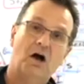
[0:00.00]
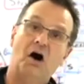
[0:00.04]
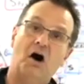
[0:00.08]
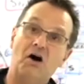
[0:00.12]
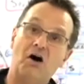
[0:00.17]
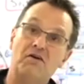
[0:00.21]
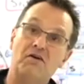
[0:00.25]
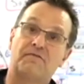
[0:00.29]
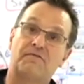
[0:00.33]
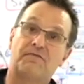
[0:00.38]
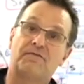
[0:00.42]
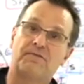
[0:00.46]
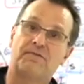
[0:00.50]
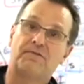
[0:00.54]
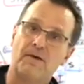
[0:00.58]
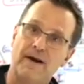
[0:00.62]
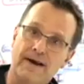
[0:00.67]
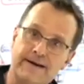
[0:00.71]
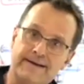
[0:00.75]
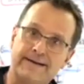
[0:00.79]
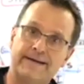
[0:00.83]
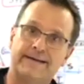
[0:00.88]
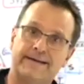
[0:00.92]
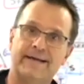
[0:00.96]

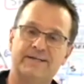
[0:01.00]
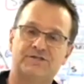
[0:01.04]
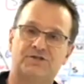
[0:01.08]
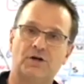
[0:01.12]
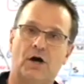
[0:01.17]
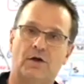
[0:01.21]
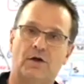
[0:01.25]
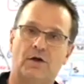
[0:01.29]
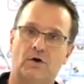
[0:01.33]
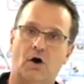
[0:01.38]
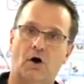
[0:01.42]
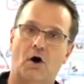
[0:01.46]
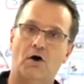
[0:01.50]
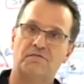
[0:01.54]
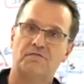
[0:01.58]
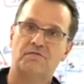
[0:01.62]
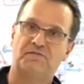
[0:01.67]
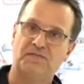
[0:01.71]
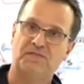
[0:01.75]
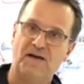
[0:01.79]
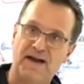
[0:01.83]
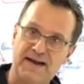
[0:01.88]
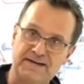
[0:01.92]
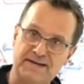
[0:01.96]
unfriending each other on
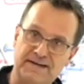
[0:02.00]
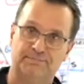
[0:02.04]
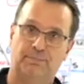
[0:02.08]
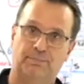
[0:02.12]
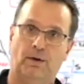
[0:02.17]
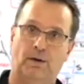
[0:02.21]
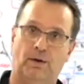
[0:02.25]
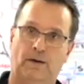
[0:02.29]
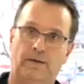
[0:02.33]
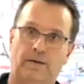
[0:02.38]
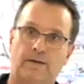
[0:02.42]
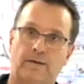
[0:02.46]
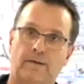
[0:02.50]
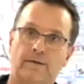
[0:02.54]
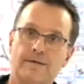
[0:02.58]
Facebook.